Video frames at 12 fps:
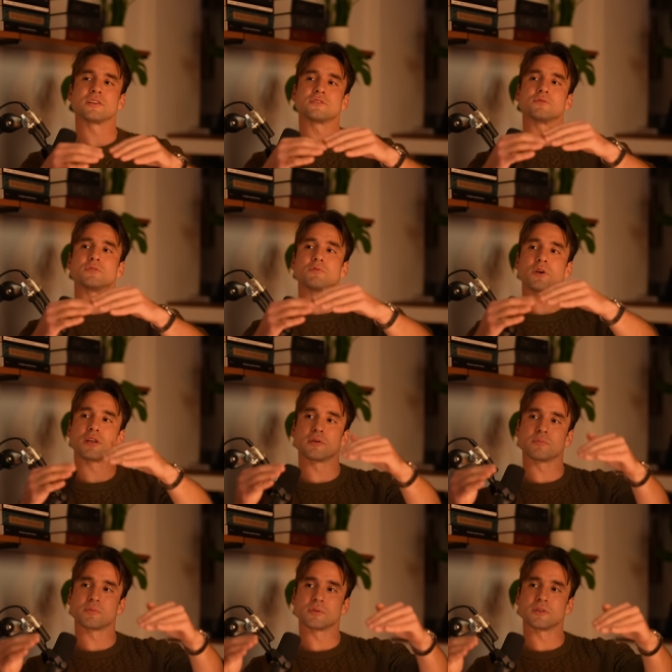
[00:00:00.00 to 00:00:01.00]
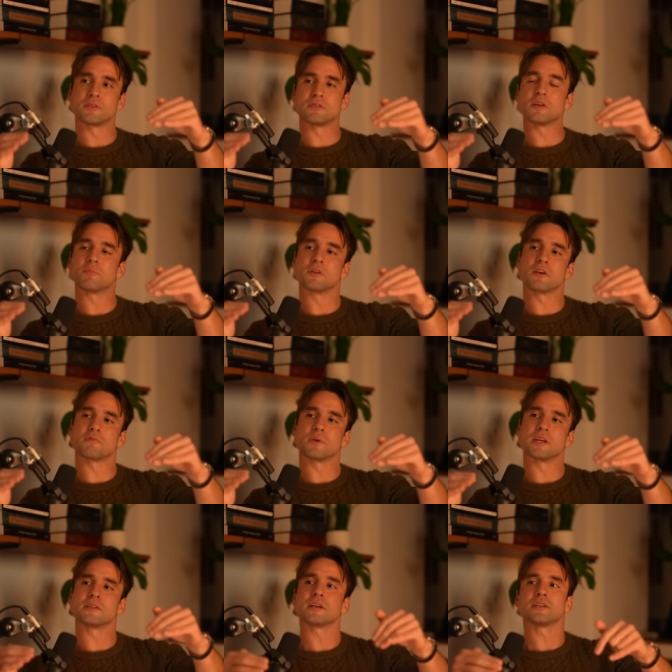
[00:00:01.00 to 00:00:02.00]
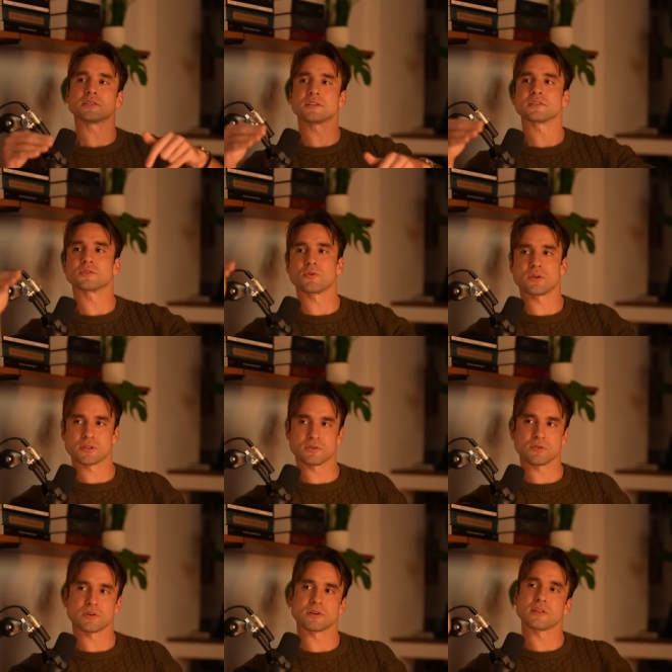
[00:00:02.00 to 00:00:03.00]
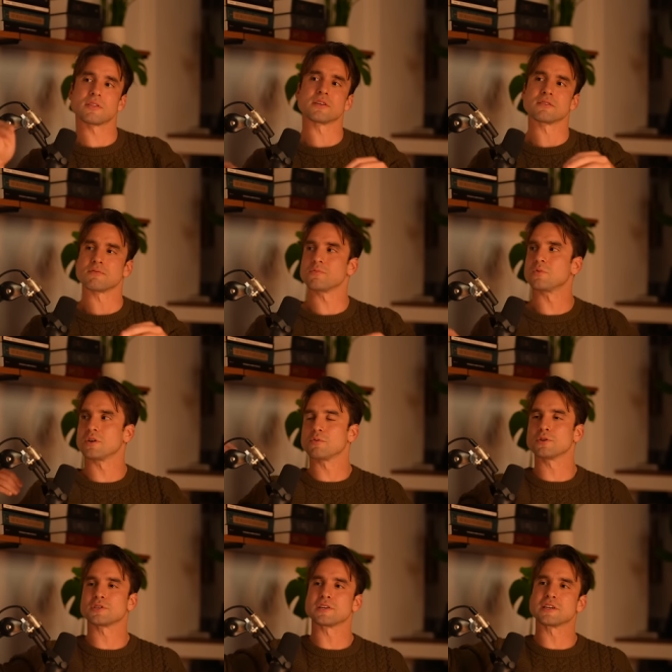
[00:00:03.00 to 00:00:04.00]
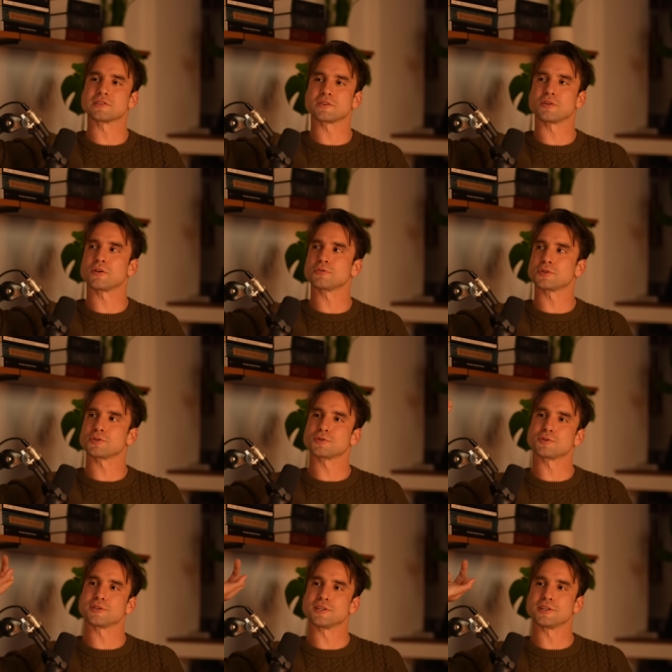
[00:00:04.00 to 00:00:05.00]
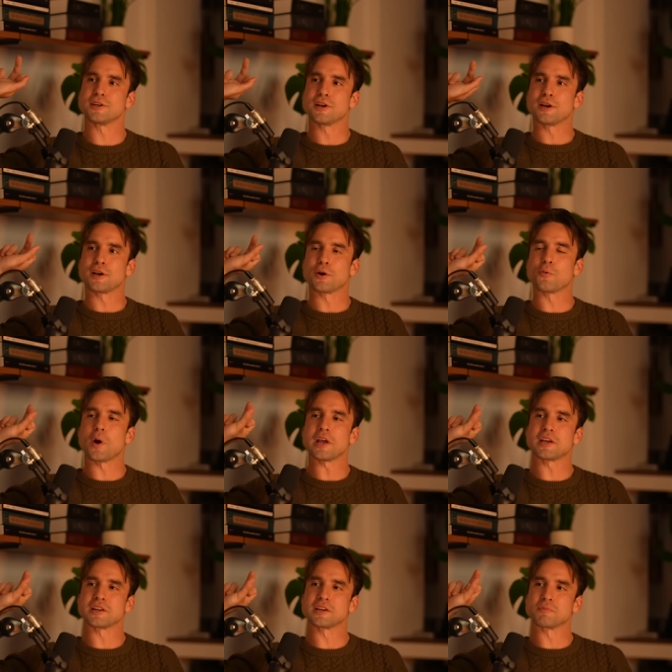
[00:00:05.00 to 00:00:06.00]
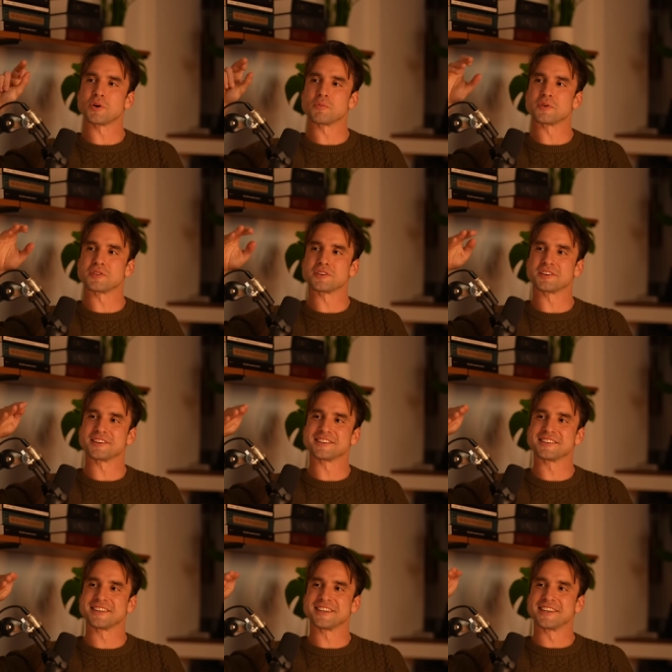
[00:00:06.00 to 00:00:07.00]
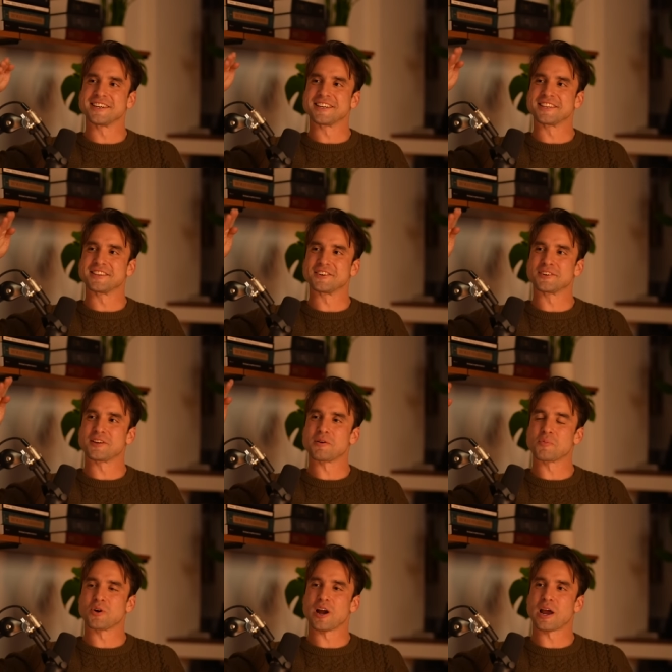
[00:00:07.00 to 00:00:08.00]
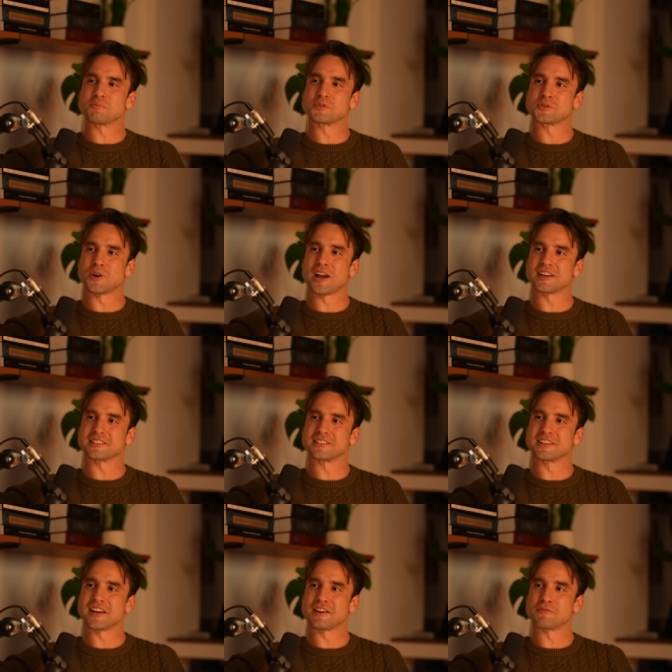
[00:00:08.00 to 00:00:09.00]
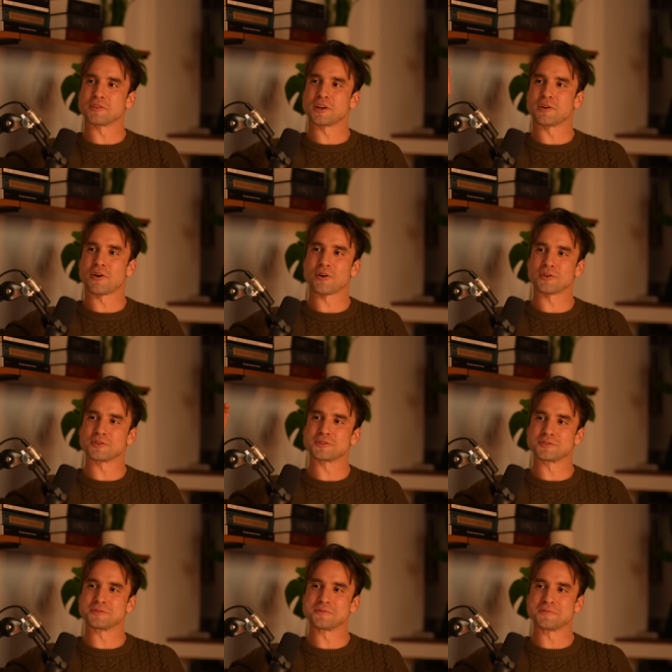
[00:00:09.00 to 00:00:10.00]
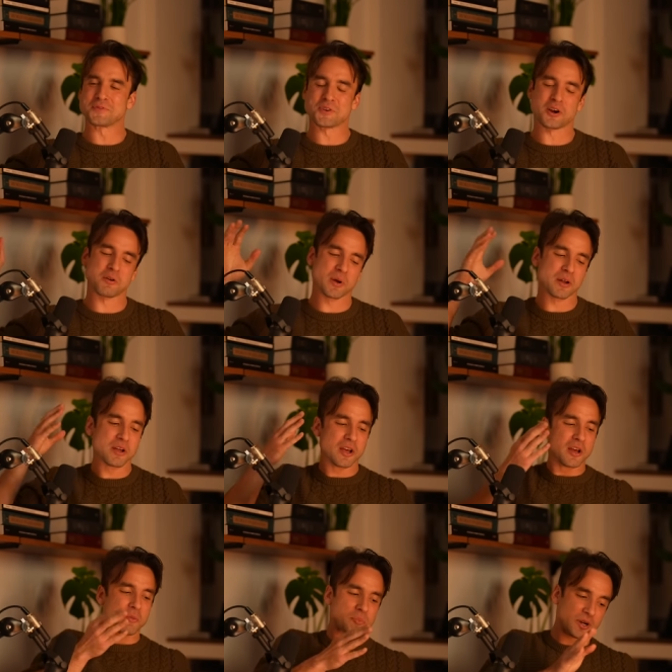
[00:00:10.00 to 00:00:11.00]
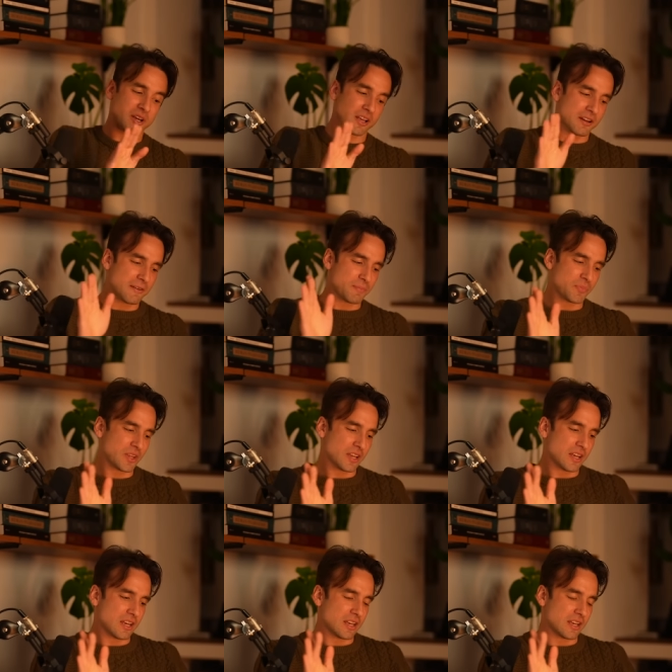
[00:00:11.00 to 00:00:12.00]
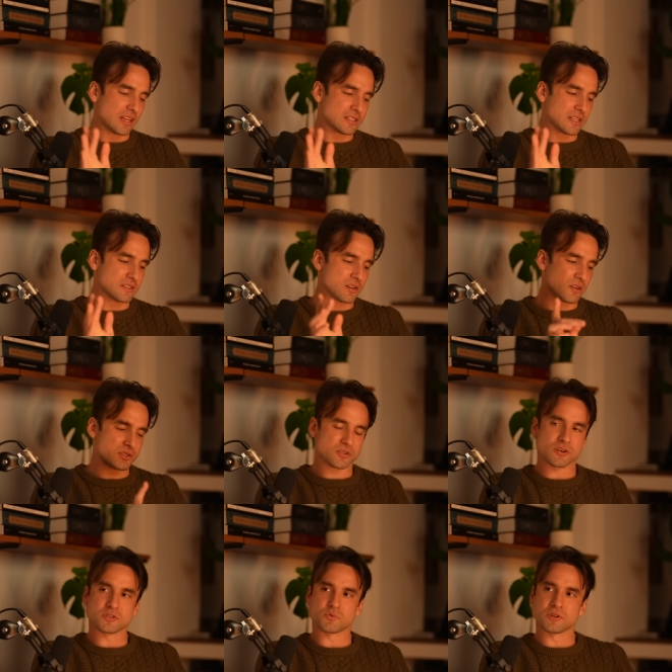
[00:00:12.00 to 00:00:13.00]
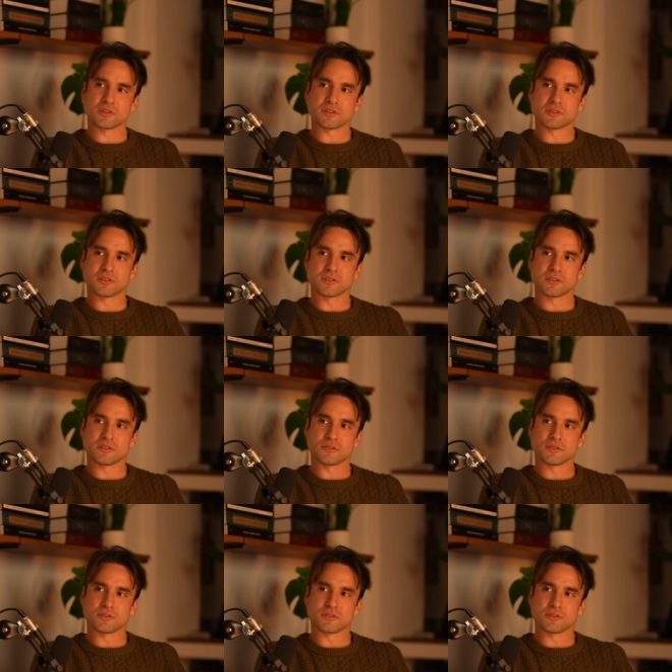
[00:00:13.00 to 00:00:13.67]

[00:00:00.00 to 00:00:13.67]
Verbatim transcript: to develop deep enough meditation and so on and so on. And then w- once it gets closer to the awakening moment, the they're a lot more abstract and kind of like harder to talk about. But it says it all starts with